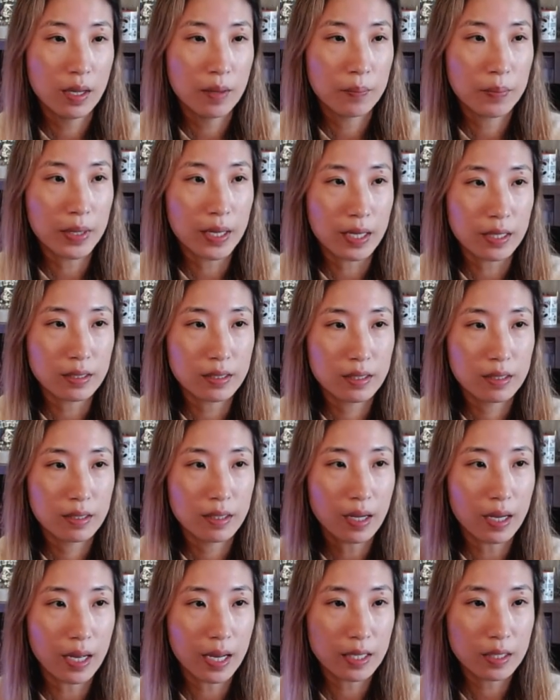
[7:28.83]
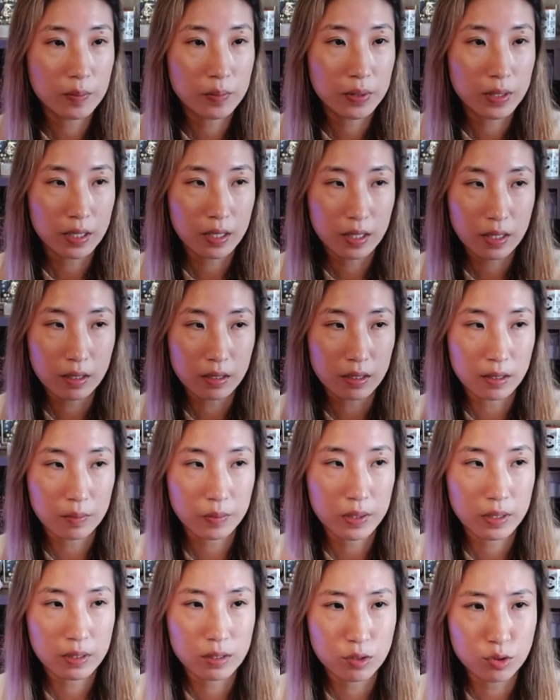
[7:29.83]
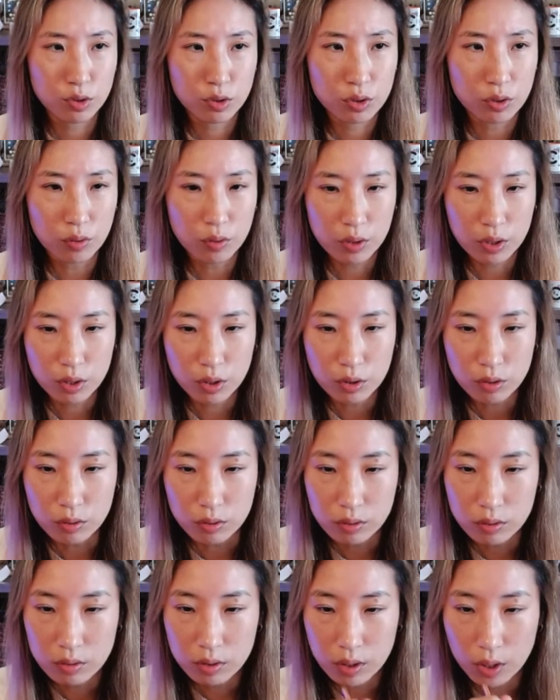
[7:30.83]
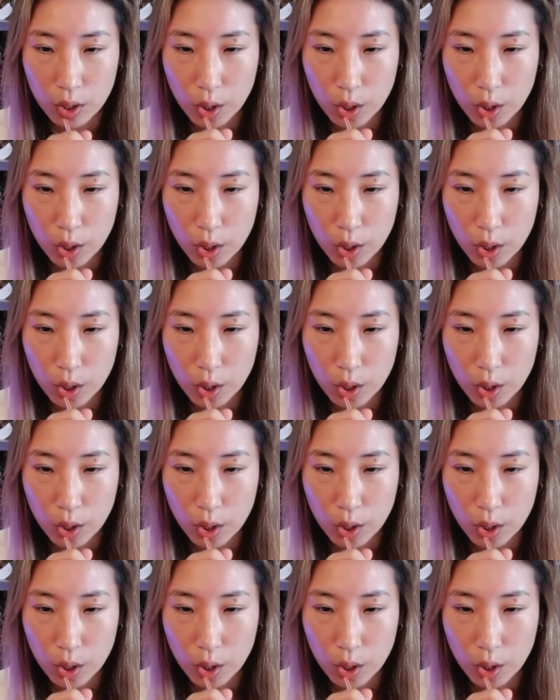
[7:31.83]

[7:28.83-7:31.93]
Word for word: but I had to put it here because it's so cute.